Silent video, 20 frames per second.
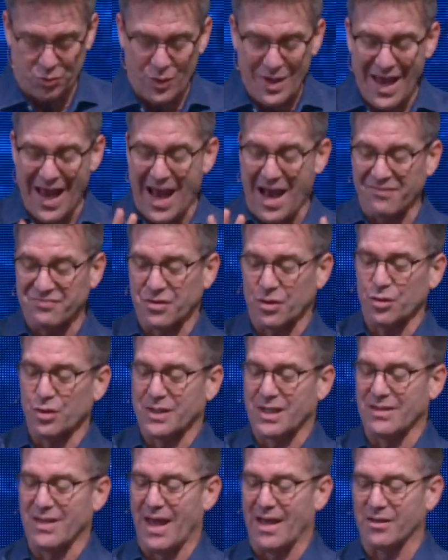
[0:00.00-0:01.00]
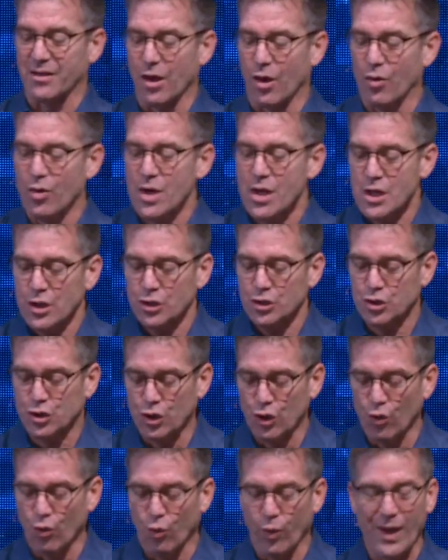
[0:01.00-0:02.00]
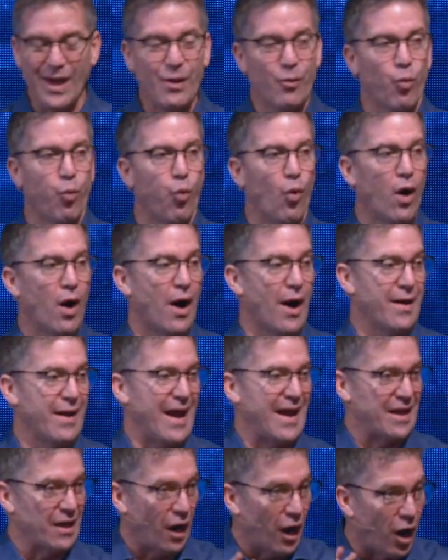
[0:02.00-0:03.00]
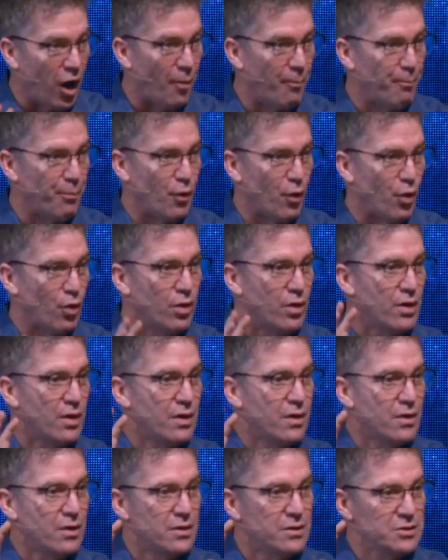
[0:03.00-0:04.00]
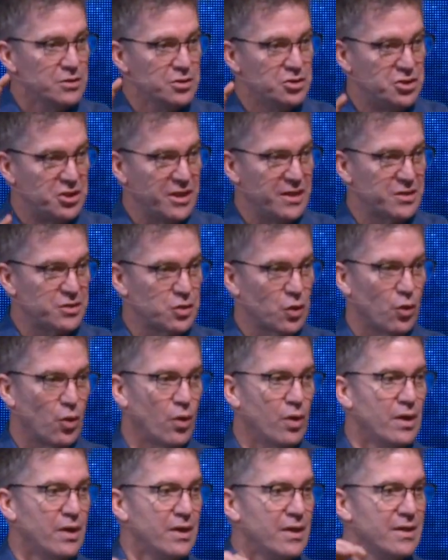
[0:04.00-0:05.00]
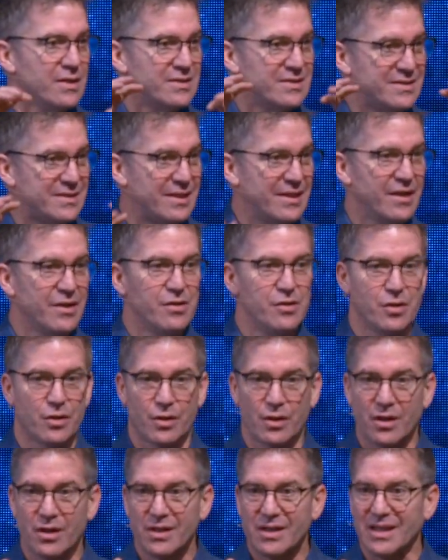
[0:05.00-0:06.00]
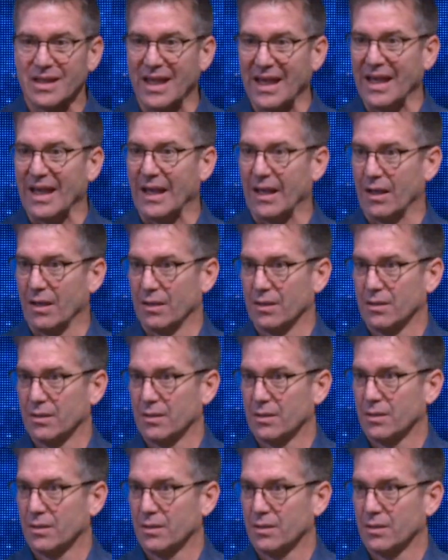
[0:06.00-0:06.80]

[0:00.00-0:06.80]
We have to look at that and go, do we want a humble, gentle, tender king?